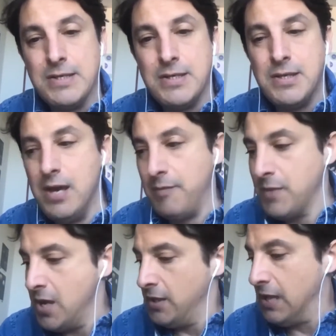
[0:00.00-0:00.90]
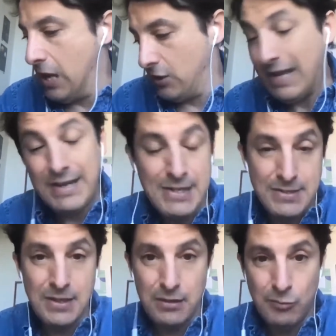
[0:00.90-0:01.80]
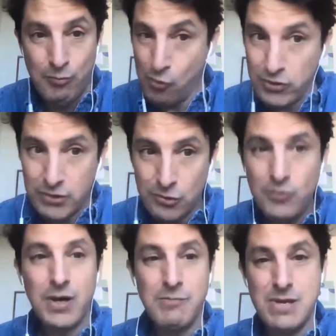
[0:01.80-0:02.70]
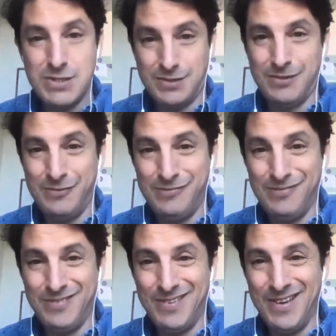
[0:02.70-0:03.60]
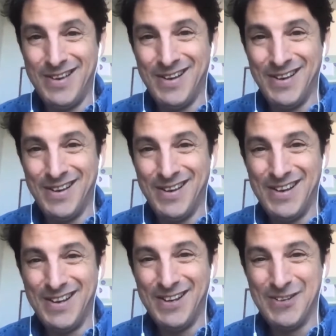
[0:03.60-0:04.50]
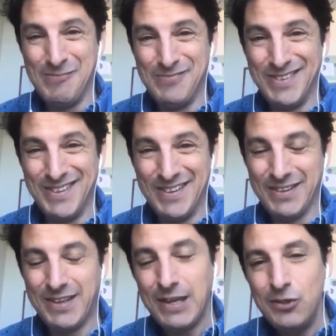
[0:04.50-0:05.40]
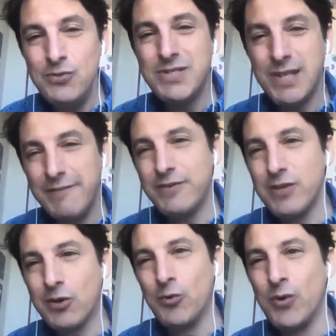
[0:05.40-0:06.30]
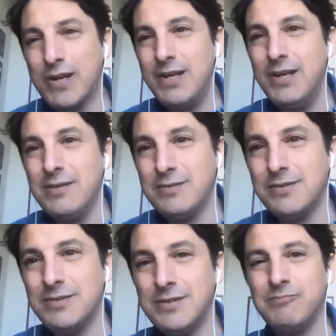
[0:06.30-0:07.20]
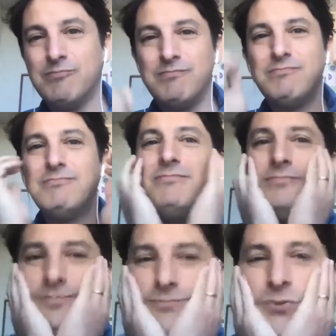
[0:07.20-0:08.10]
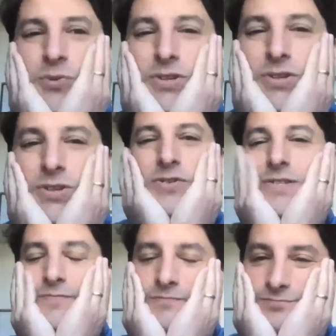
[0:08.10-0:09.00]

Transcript: Yeah. Now, like I said, point two I missed. Um, can you say very quickly uh, what it was?